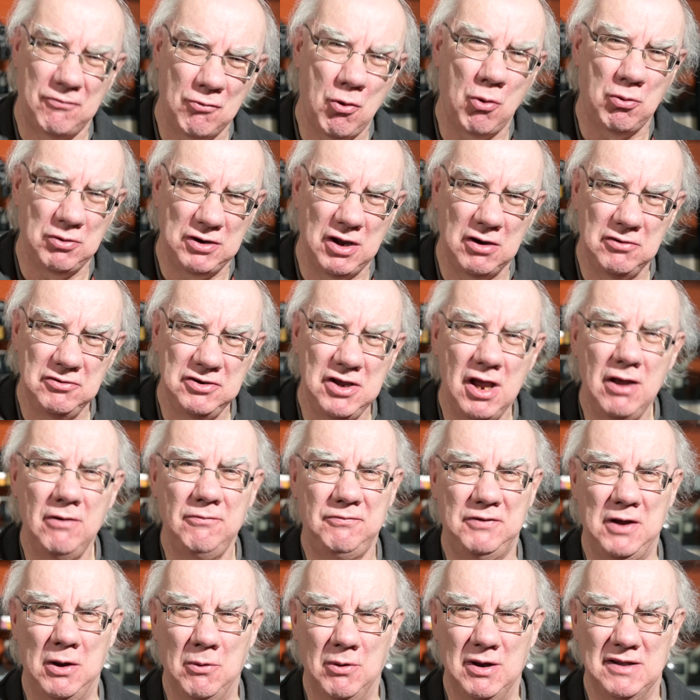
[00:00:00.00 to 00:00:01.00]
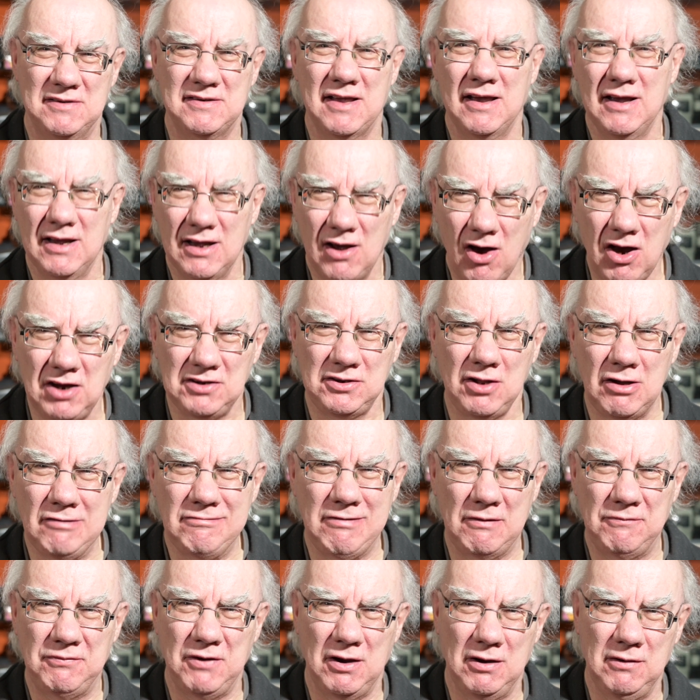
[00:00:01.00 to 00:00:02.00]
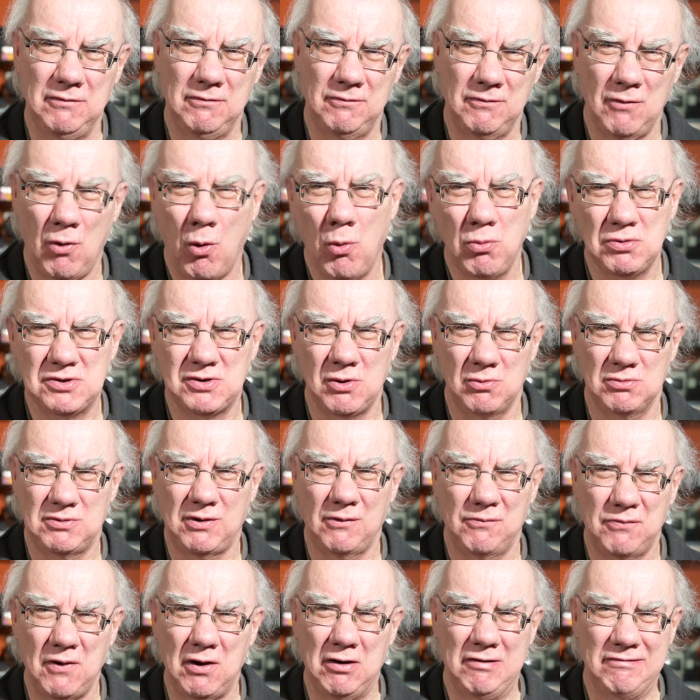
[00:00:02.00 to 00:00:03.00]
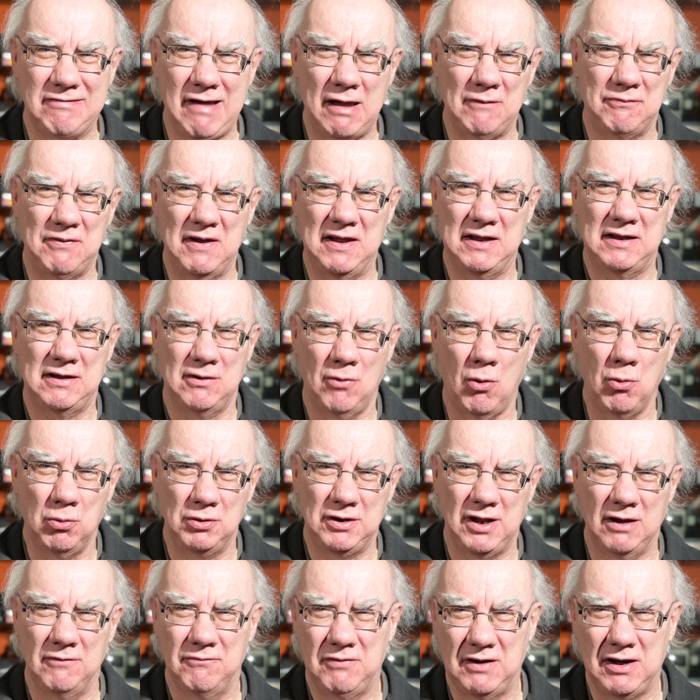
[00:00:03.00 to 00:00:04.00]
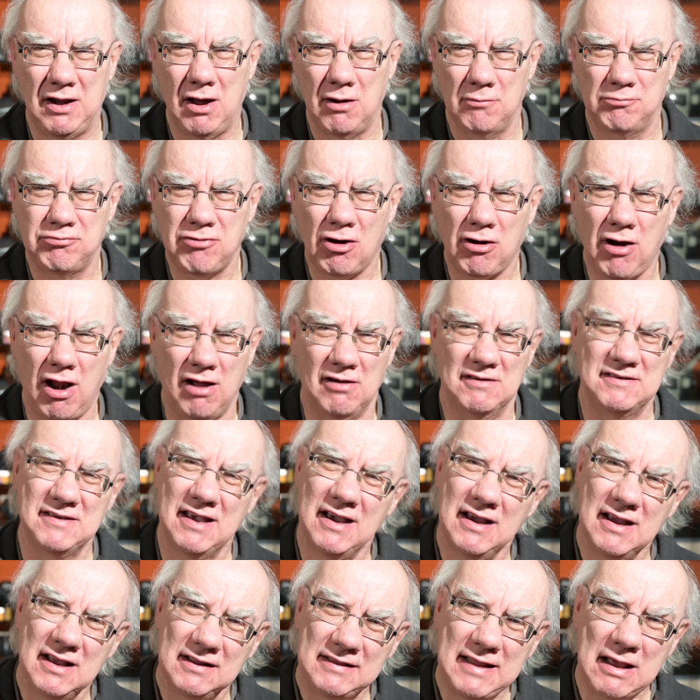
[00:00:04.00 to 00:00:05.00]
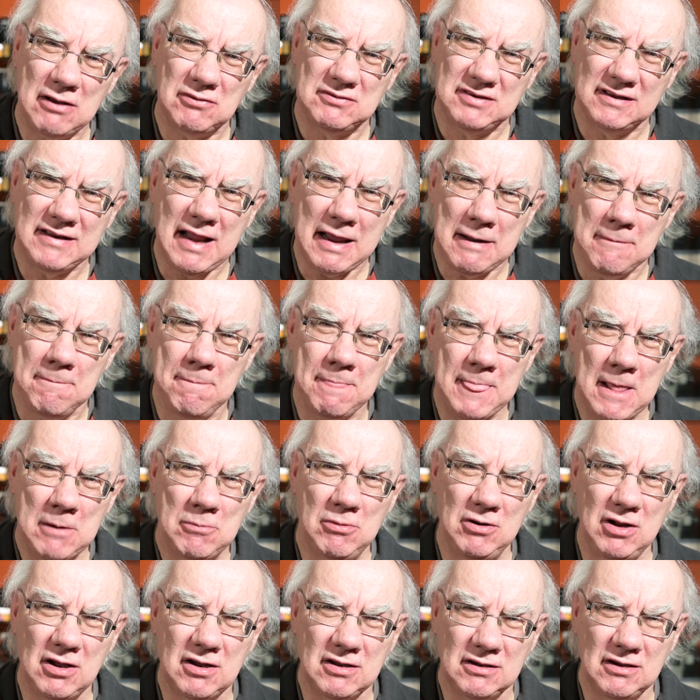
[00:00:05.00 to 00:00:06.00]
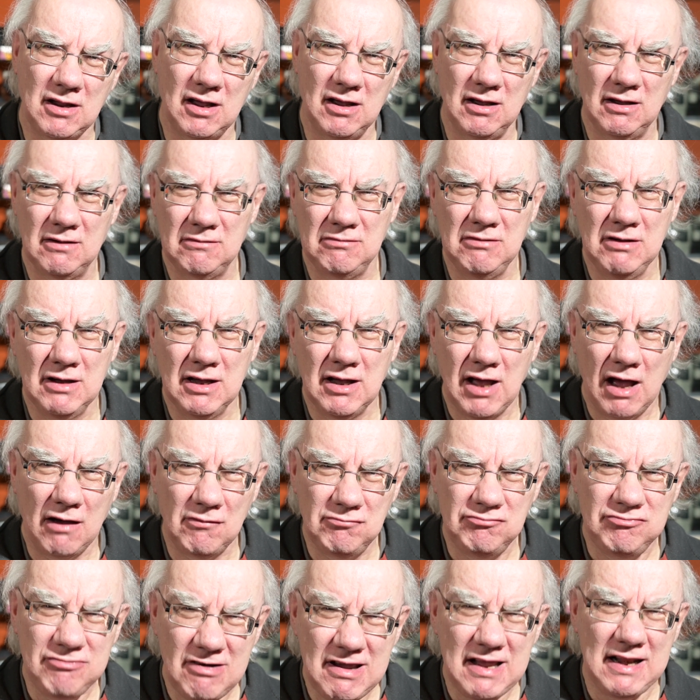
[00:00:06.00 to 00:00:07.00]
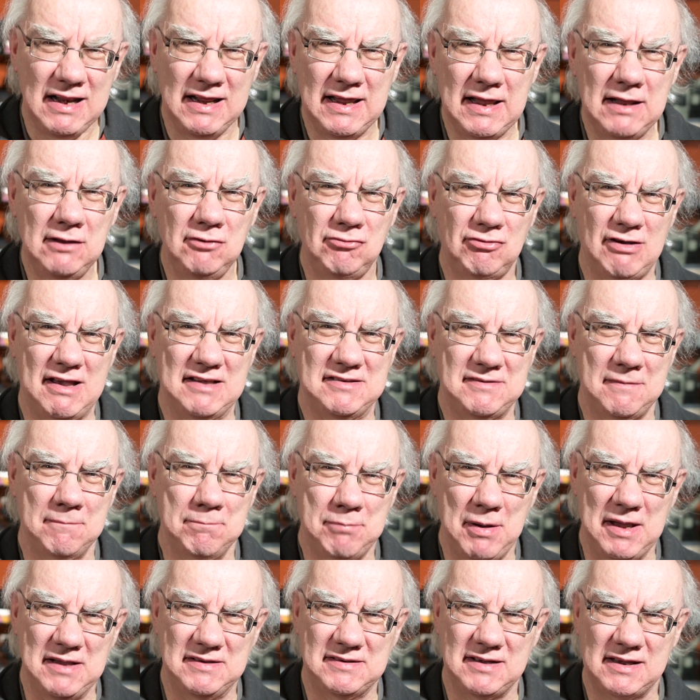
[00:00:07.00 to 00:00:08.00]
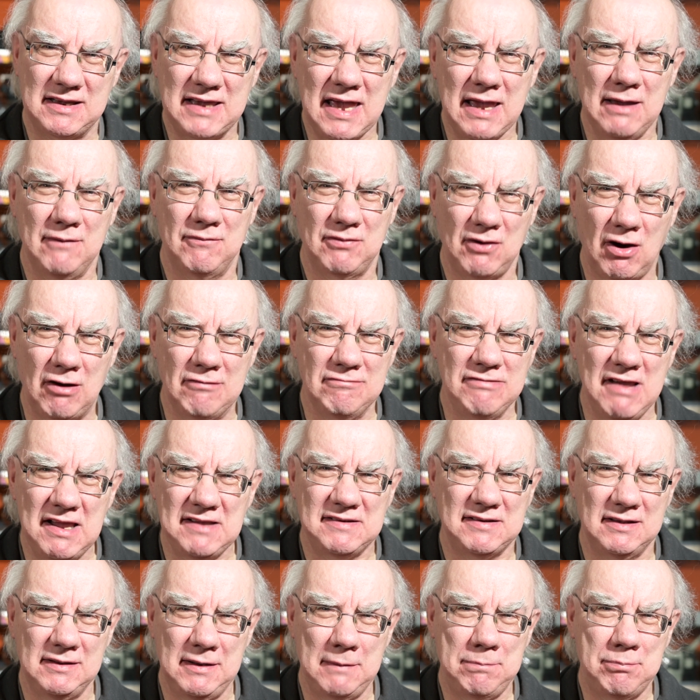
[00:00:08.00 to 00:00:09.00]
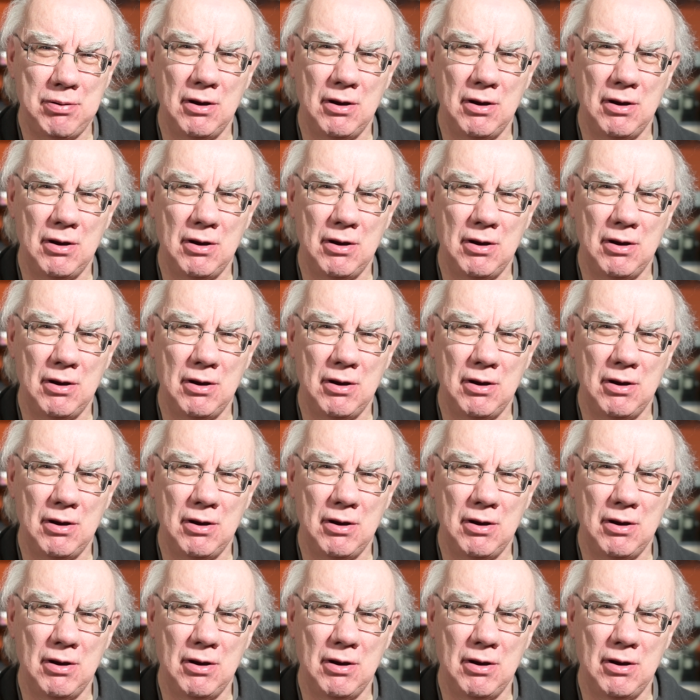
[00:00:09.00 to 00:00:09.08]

for you new viewers. I do review all sorts of photographic, audio and video products. Now today we're looking at a, a really interesting piece of kit that I recently